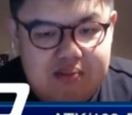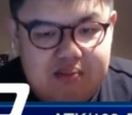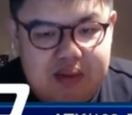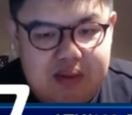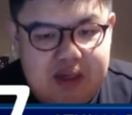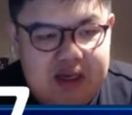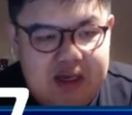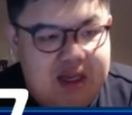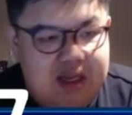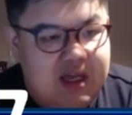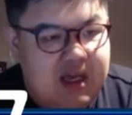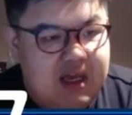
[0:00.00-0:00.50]

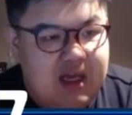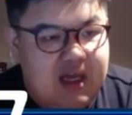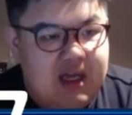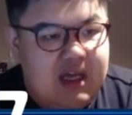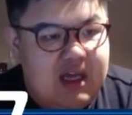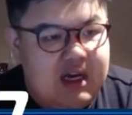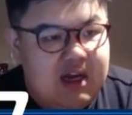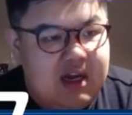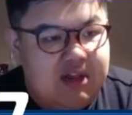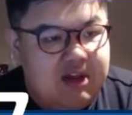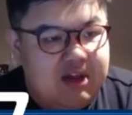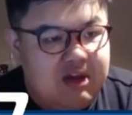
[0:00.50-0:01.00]
But yeah,
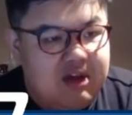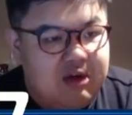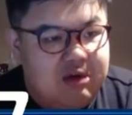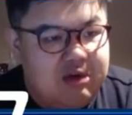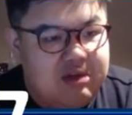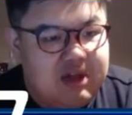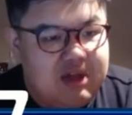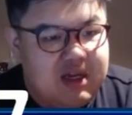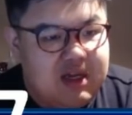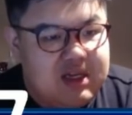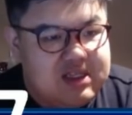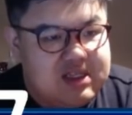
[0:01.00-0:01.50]
another cool
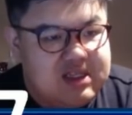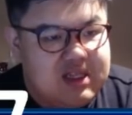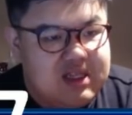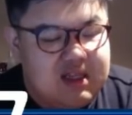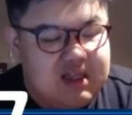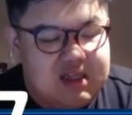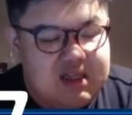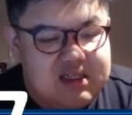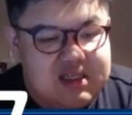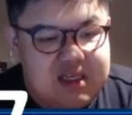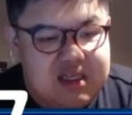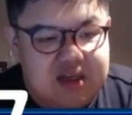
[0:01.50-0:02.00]
thing is
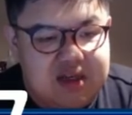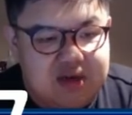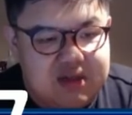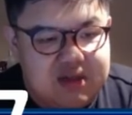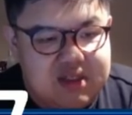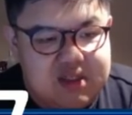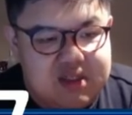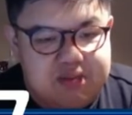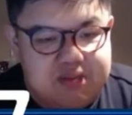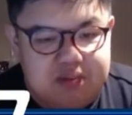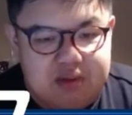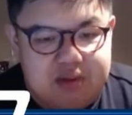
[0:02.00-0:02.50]
Thunder
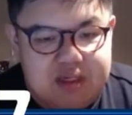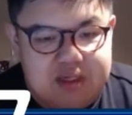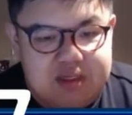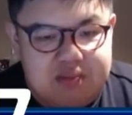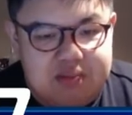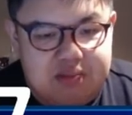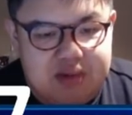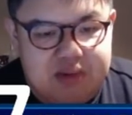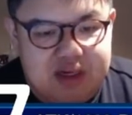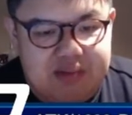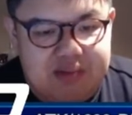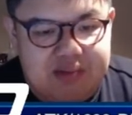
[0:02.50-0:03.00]
Seahorse is
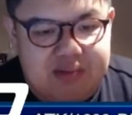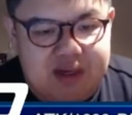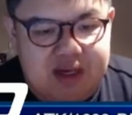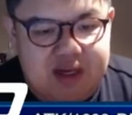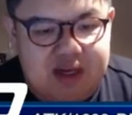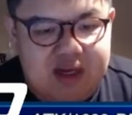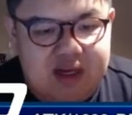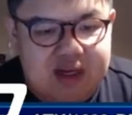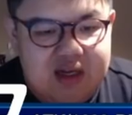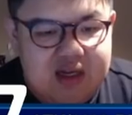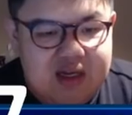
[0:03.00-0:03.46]
pretty big.